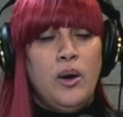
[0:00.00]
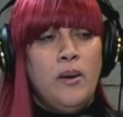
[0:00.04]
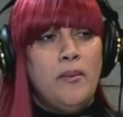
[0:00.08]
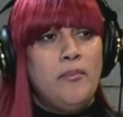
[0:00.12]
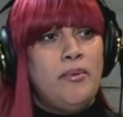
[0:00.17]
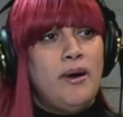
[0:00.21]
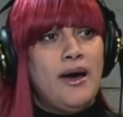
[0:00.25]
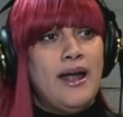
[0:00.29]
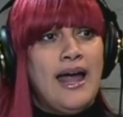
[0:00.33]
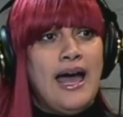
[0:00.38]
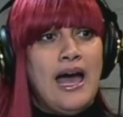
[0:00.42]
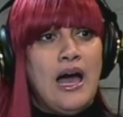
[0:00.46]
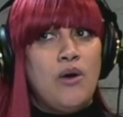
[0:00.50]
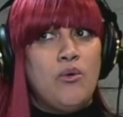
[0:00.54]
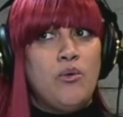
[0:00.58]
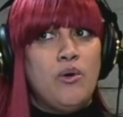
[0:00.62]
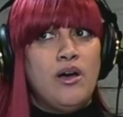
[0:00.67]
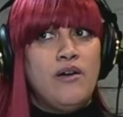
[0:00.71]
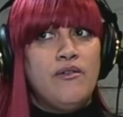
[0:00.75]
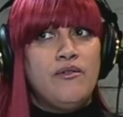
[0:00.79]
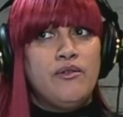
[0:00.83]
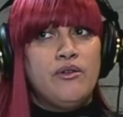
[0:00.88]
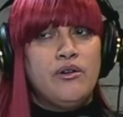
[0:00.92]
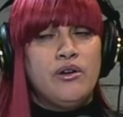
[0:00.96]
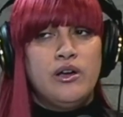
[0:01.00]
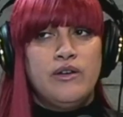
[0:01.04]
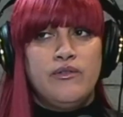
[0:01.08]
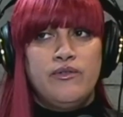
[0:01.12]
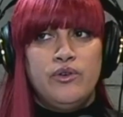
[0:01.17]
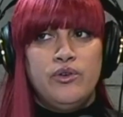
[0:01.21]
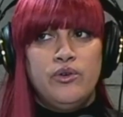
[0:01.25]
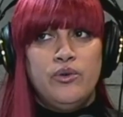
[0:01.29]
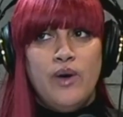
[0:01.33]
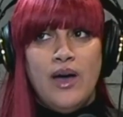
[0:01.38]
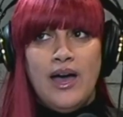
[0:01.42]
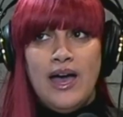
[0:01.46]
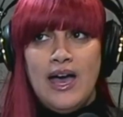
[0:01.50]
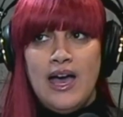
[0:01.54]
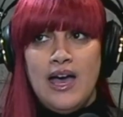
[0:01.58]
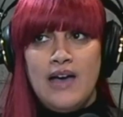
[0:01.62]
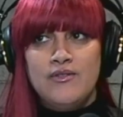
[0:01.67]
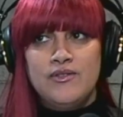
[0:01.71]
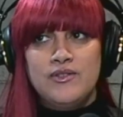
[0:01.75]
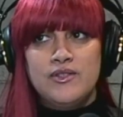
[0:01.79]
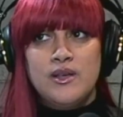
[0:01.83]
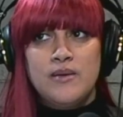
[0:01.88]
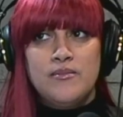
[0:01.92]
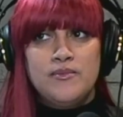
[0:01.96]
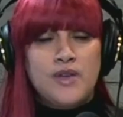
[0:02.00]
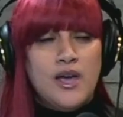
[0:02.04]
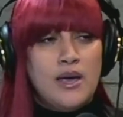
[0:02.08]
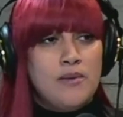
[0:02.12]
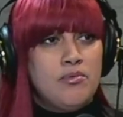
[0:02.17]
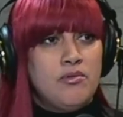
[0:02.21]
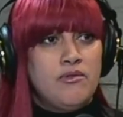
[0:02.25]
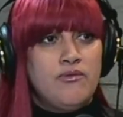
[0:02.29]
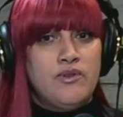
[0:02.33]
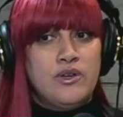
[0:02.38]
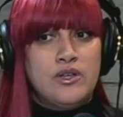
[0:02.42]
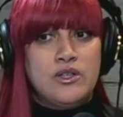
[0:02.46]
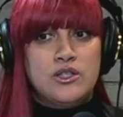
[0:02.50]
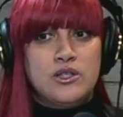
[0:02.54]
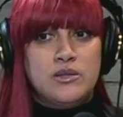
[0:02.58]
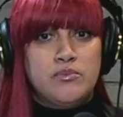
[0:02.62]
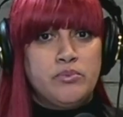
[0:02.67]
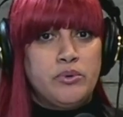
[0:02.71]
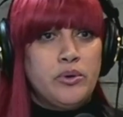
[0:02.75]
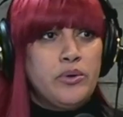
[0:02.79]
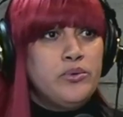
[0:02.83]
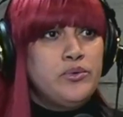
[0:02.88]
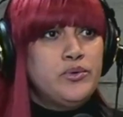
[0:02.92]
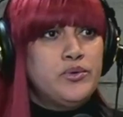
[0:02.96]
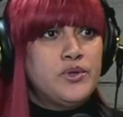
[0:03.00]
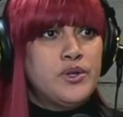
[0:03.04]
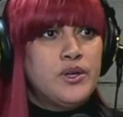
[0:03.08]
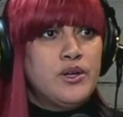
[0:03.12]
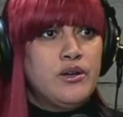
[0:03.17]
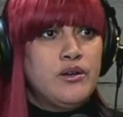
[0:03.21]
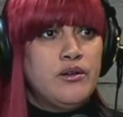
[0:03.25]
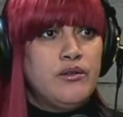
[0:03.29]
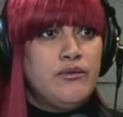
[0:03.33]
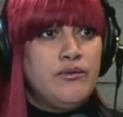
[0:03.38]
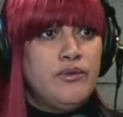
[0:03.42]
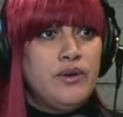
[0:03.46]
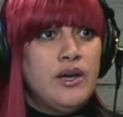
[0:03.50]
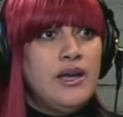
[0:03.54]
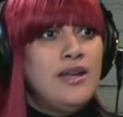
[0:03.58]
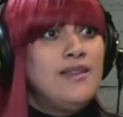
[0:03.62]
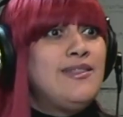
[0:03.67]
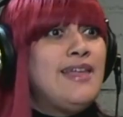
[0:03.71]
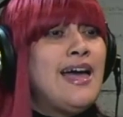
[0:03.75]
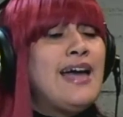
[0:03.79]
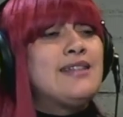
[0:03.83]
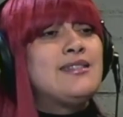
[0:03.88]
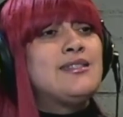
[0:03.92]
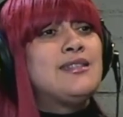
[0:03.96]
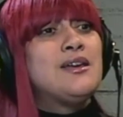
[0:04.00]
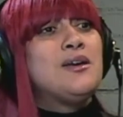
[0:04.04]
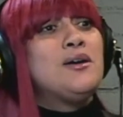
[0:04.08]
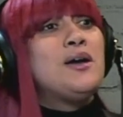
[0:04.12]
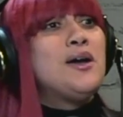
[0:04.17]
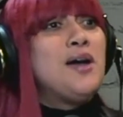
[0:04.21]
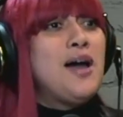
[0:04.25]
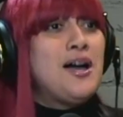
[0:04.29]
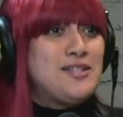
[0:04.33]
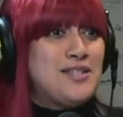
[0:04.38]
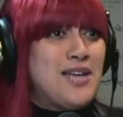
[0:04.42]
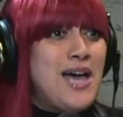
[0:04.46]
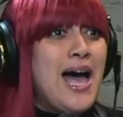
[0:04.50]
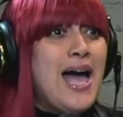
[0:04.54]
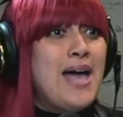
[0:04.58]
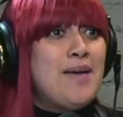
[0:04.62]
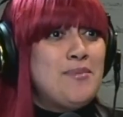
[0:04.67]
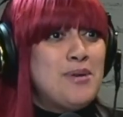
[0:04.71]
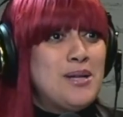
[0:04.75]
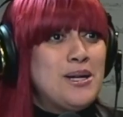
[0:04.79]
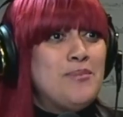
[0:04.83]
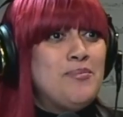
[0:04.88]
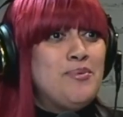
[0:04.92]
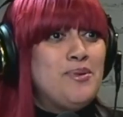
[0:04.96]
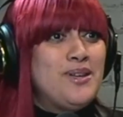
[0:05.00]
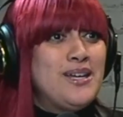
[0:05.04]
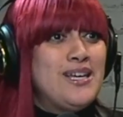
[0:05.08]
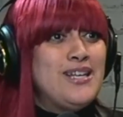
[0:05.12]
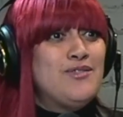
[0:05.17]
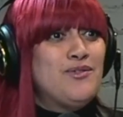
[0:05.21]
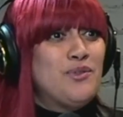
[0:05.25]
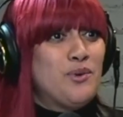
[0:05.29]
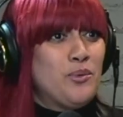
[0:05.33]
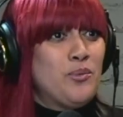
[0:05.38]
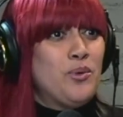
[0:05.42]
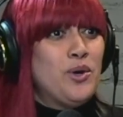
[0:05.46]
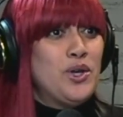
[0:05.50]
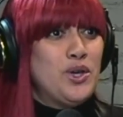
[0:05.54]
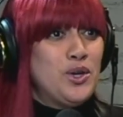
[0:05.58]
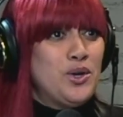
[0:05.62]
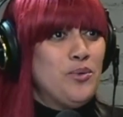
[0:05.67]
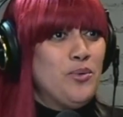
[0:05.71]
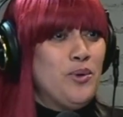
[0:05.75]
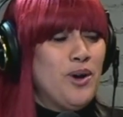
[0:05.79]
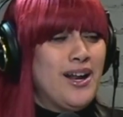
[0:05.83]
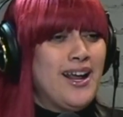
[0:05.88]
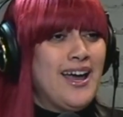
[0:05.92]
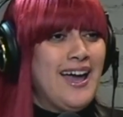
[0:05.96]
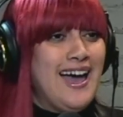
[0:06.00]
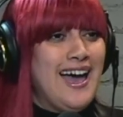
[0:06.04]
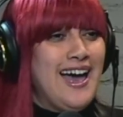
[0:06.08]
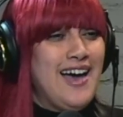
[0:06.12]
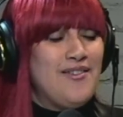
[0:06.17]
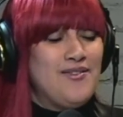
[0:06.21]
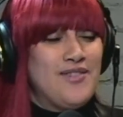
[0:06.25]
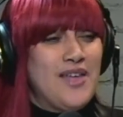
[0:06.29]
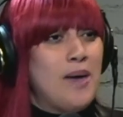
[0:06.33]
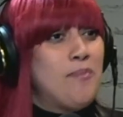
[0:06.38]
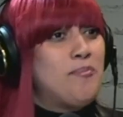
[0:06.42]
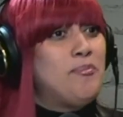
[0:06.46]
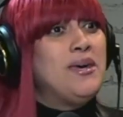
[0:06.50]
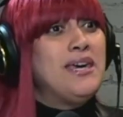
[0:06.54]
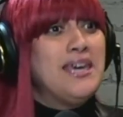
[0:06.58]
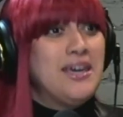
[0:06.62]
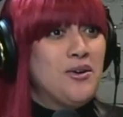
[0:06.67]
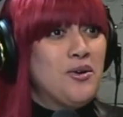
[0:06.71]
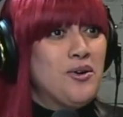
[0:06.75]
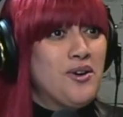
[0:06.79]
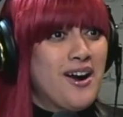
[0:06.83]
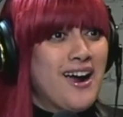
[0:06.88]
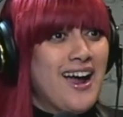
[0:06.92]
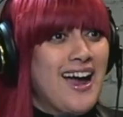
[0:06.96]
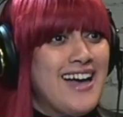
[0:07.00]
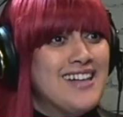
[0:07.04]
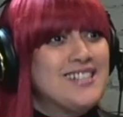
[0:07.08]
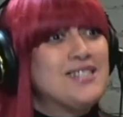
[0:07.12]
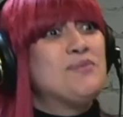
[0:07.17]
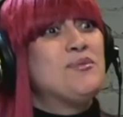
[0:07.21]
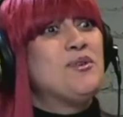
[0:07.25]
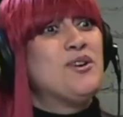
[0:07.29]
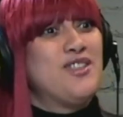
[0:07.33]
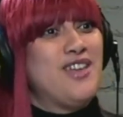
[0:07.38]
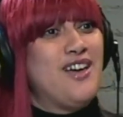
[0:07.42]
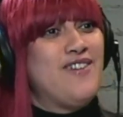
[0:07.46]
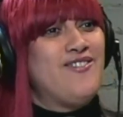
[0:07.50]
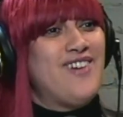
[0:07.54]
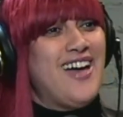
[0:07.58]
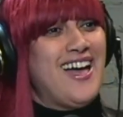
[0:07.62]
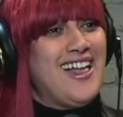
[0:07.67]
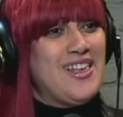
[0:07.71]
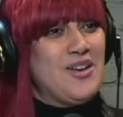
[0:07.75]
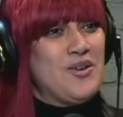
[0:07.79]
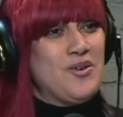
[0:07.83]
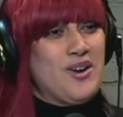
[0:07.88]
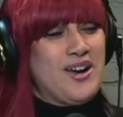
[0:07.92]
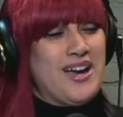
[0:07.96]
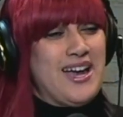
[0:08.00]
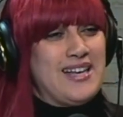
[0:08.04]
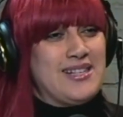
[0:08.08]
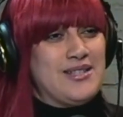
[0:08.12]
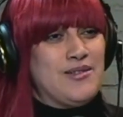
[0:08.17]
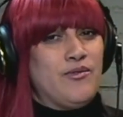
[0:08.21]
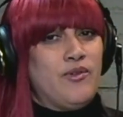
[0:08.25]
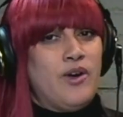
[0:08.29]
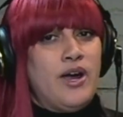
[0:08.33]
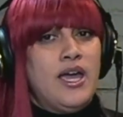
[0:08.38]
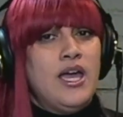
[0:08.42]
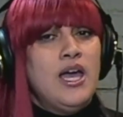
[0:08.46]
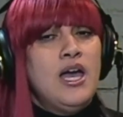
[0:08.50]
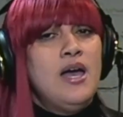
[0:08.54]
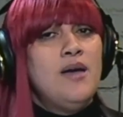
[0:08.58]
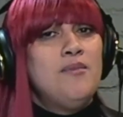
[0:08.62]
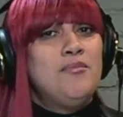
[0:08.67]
But however, if you have some type of explosive, that's a time and a place for when you want to have that peak orgasm or that valley orgasm, right?